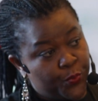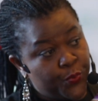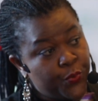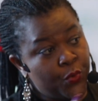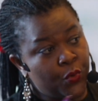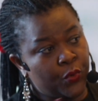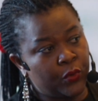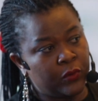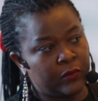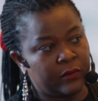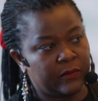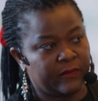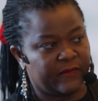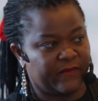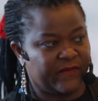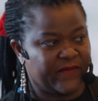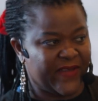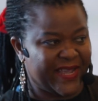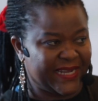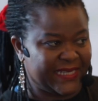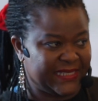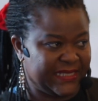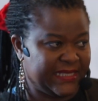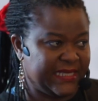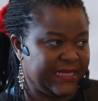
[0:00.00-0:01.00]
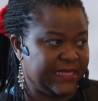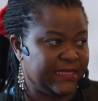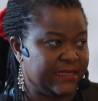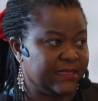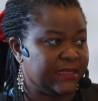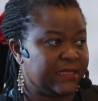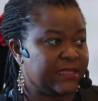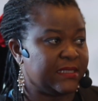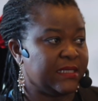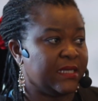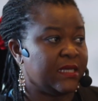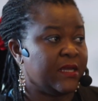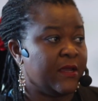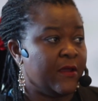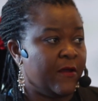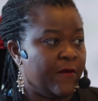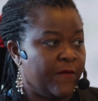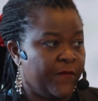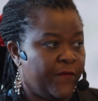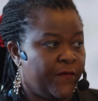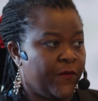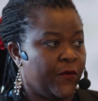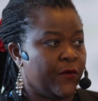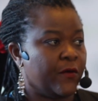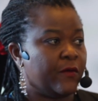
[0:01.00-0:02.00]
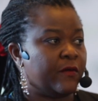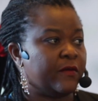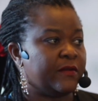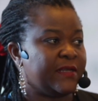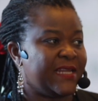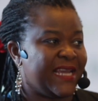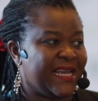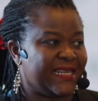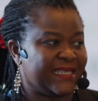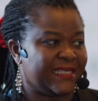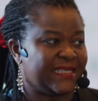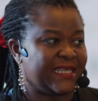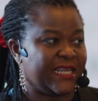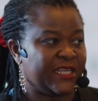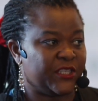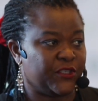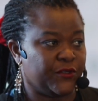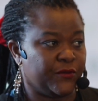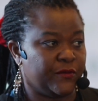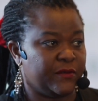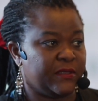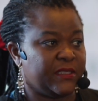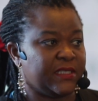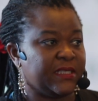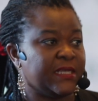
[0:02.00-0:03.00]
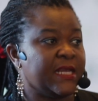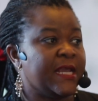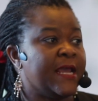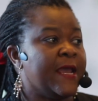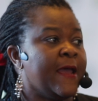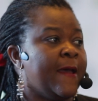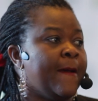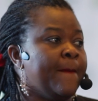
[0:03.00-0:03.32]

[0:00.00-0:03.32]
pool vaccines for their sessions.